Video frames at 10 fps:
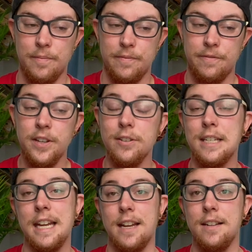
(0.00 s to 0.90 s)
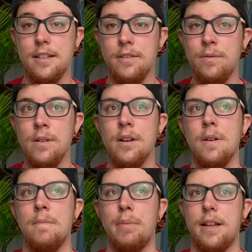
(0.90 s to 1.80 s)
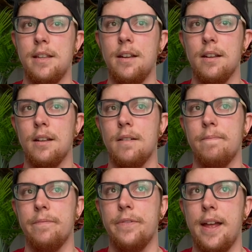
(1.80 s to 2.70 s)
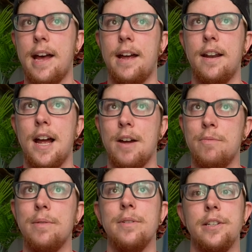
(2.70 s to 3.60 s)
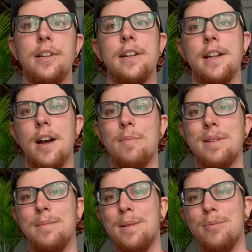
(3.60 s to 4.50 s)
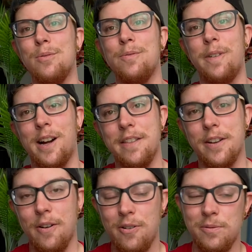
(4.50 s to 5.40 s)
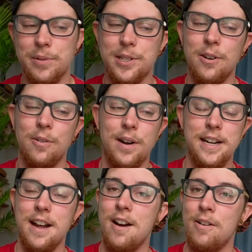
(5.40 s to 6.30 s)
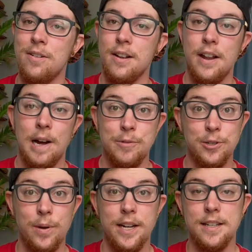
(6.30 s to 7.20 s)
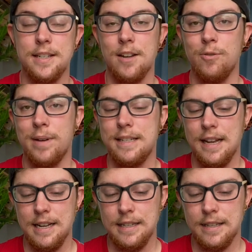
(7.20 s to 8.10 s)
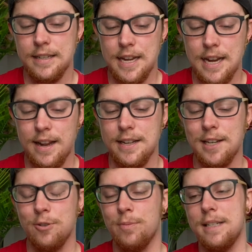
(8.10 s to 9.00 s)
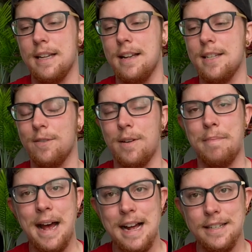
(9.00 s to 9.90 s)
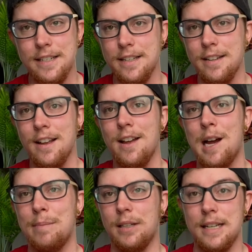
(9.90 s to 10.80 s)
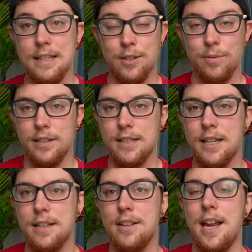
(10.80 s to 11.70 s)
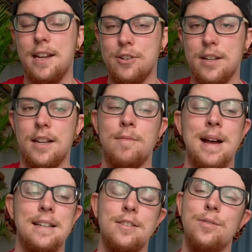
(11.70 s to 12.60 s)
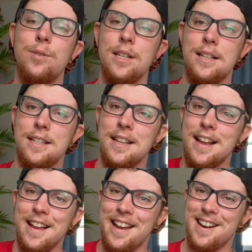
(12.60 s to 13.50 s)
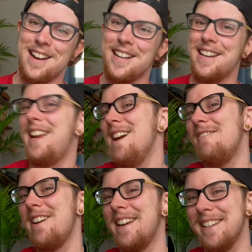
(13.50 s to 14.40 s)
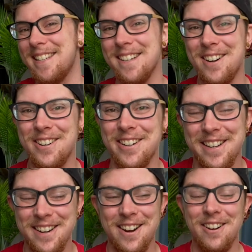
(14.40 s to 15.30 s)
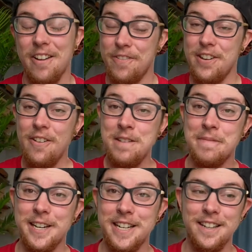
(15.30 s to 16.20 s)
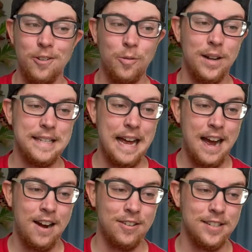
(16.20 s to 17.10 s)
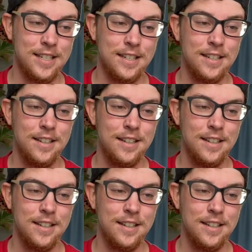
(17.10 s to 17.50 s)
field to get into, but I think that I would be really good at helping people find their homes. So right now, I'm just waiting to schedule my test. The day that I schedule my test, if I pass it, I'm a licensed real estate agent in Massachusetts, and I can't wait. So, you know, if you know anybody who wants a house,